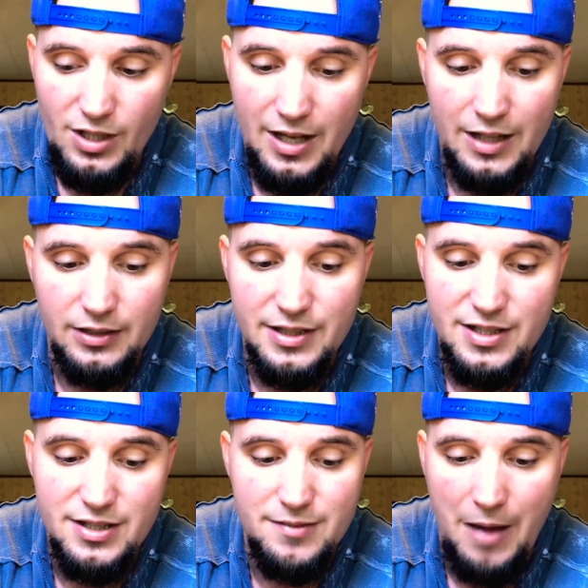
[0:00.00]
At
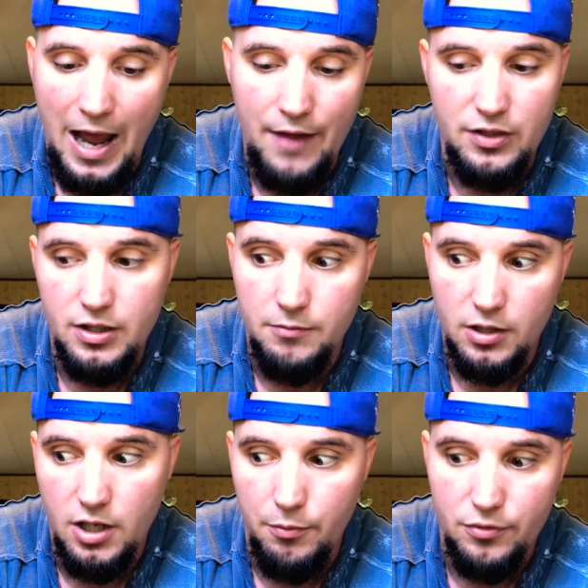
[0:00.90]
least having them
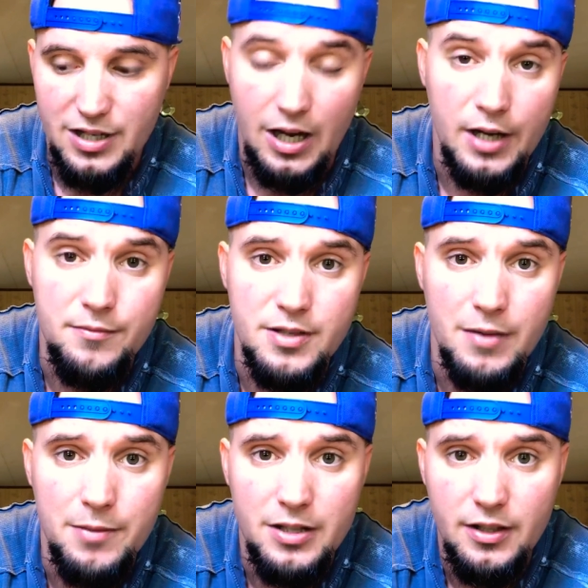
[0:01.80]
a couple times,
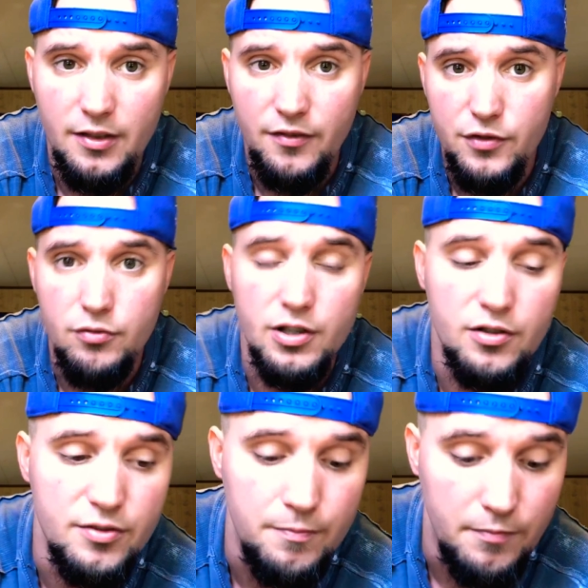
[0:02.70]
maybe in a few
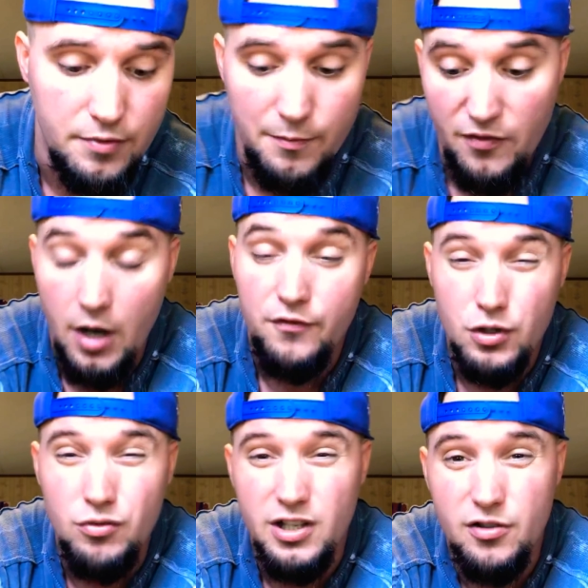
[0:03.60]
years, a
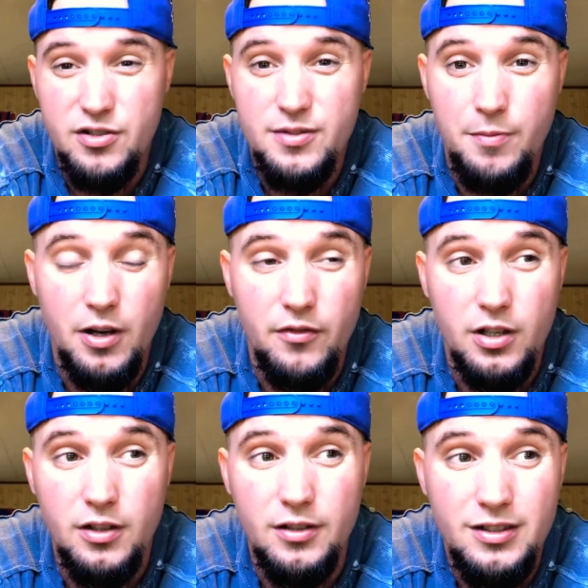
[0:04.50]
few years of a
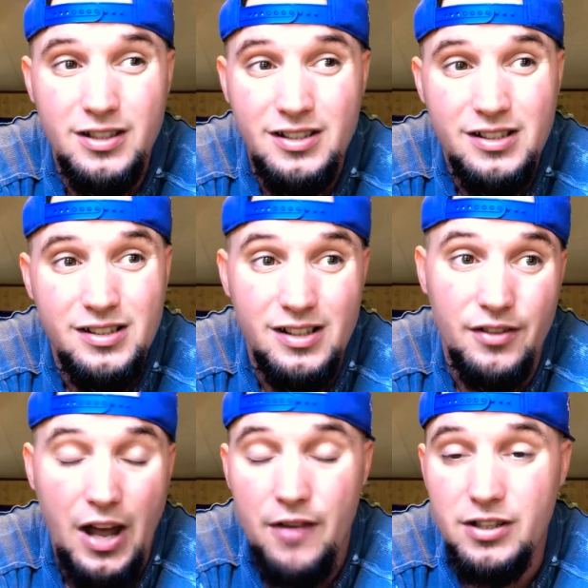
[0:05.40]
uh,
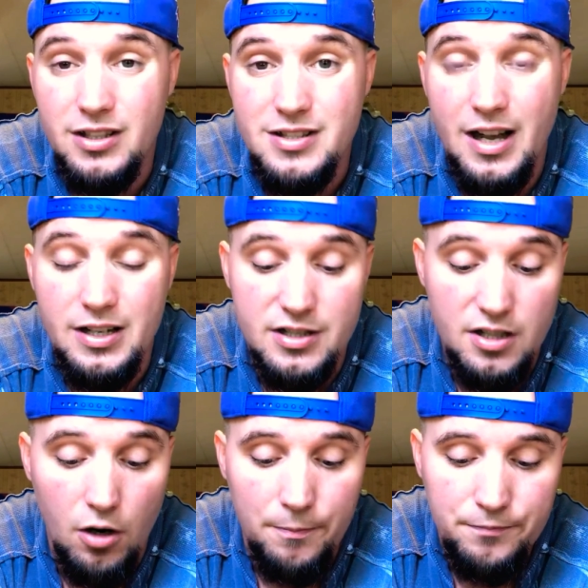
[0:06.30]
of having anxiety.
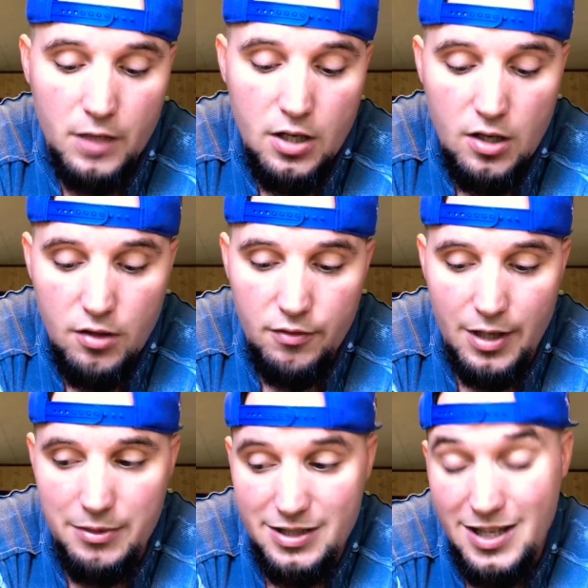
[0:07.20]
So, with
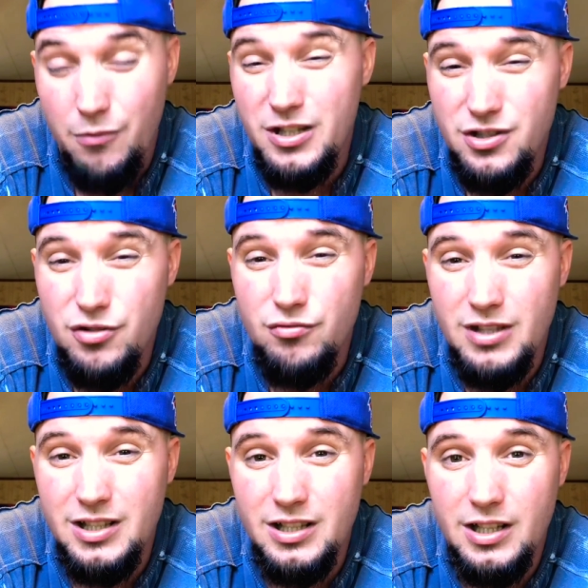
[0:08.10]
that being said, we do
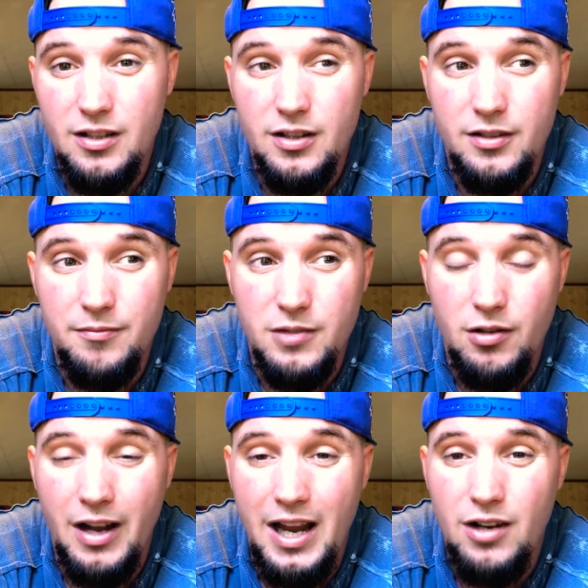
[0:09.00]
need to get a you
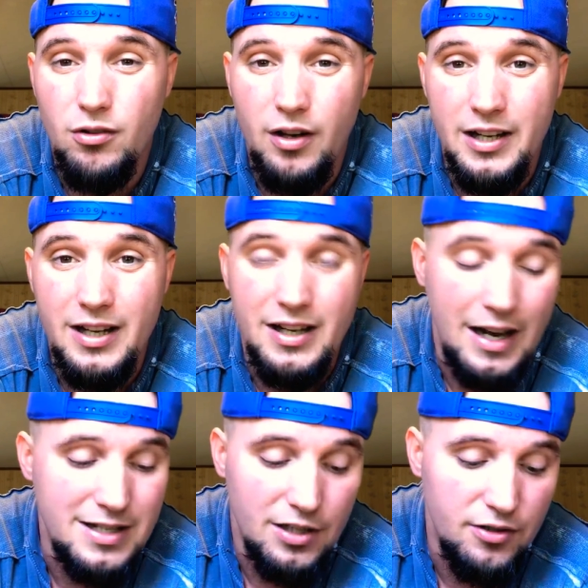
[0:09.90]
know a handle on it, and
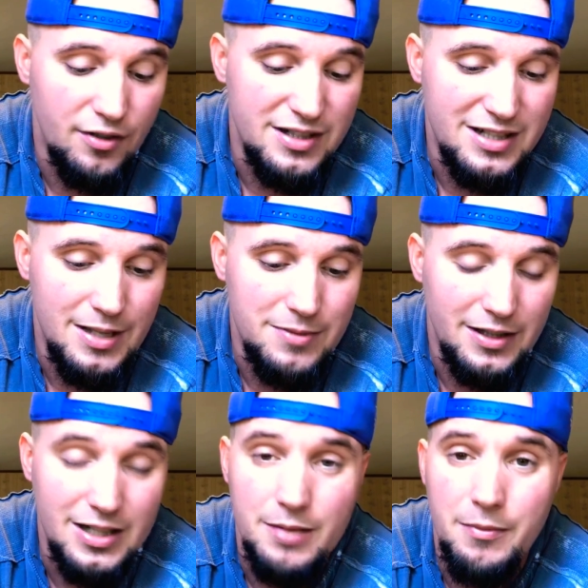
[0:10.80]
I tell you all these tips
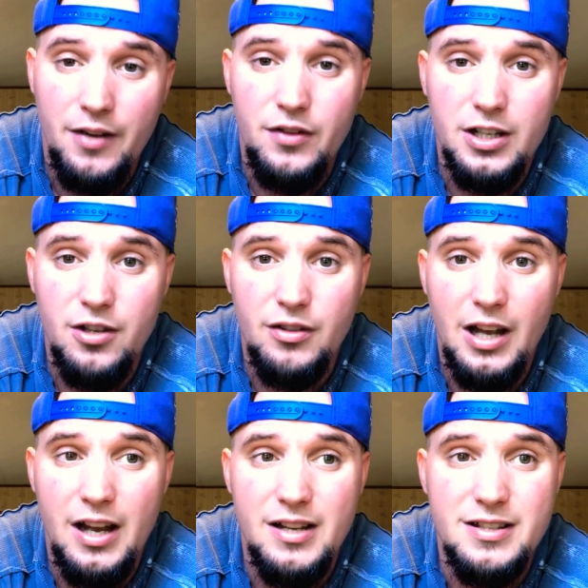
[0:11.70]
at the end of my video,
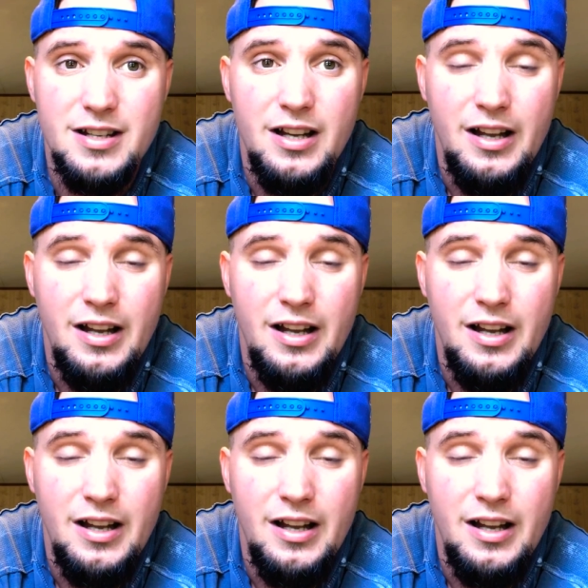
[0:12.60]
guys.